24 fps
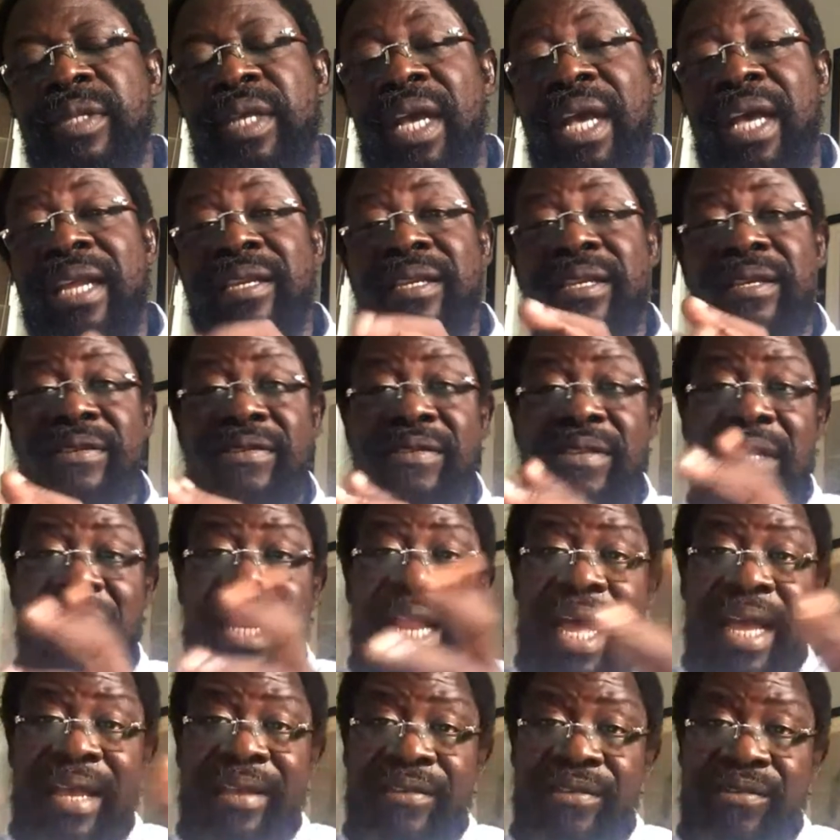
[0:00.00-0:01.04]
and these
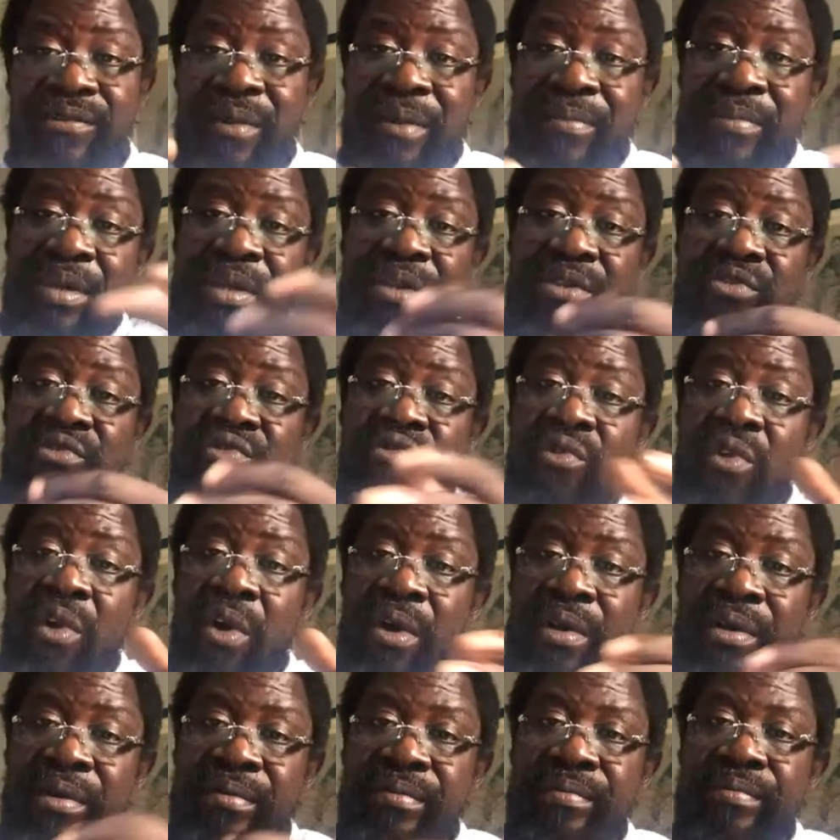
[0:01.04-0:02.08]
lines were being
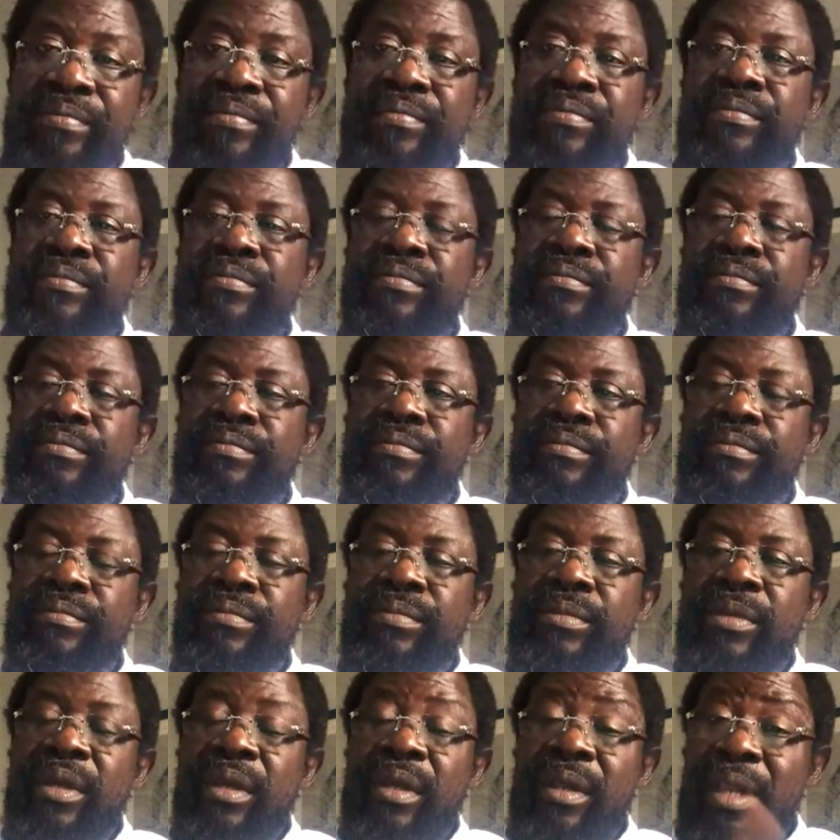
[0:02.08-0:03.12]
drawn,
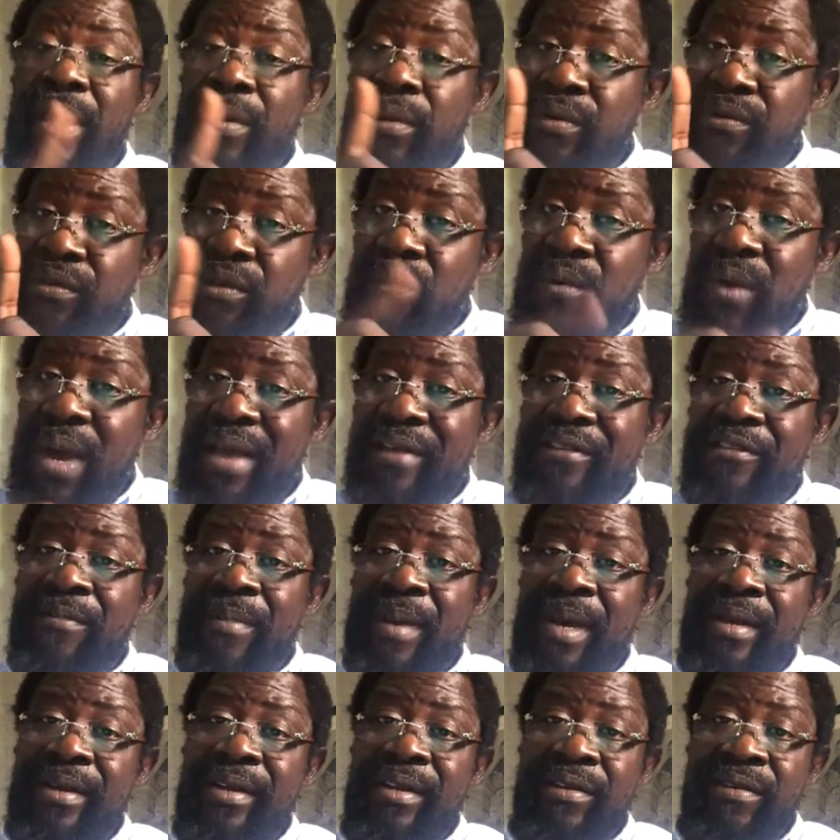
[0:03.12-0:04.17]
there was a wise
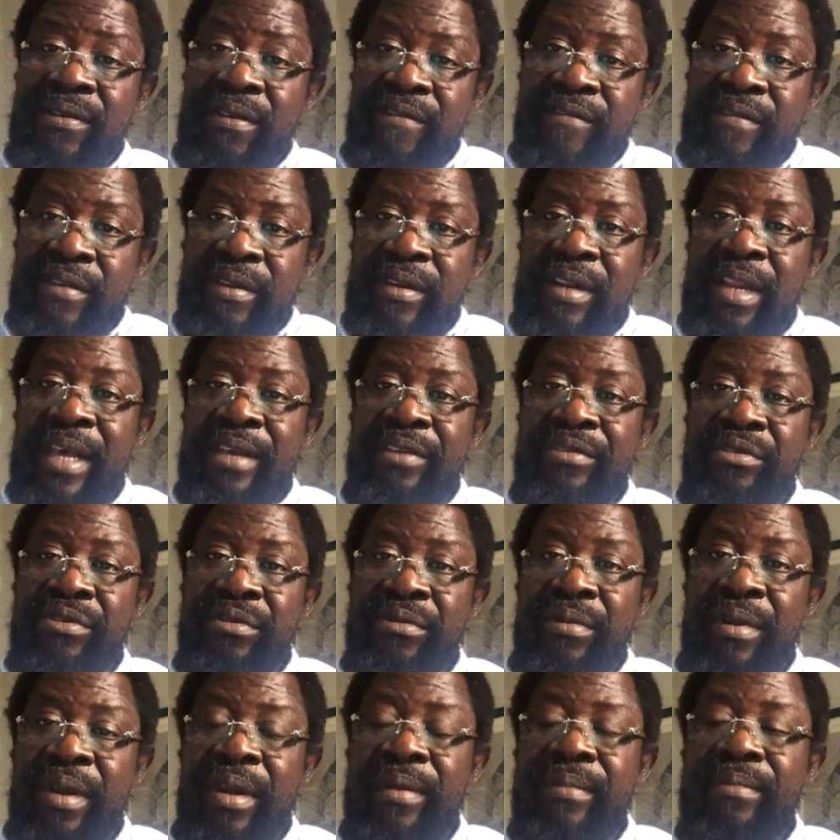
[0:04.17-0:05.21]
man in northern
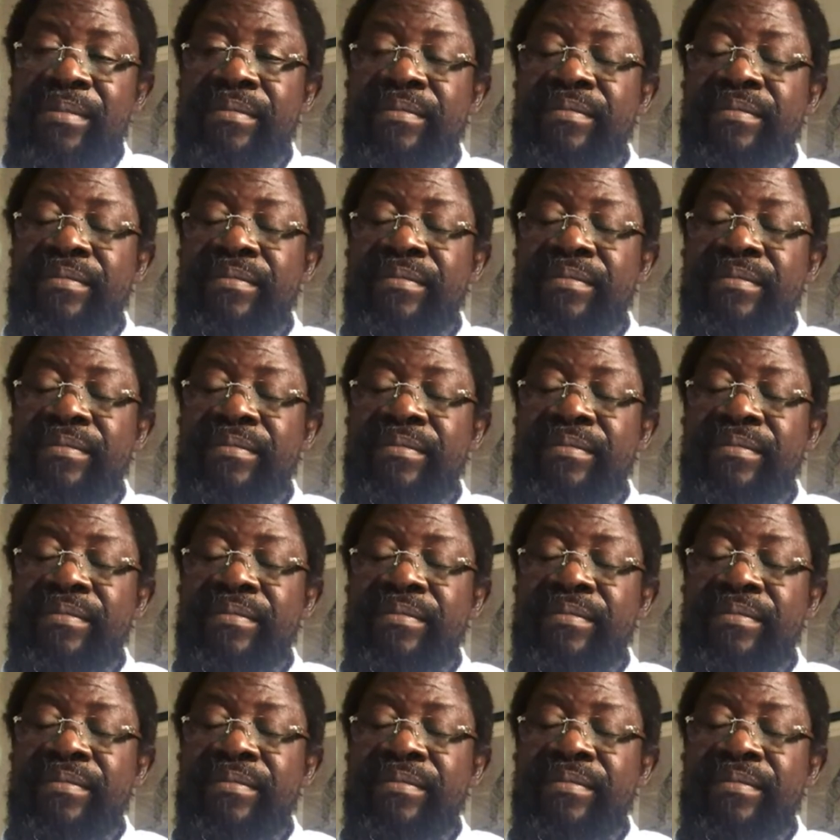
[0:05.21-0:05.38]
Nigeria,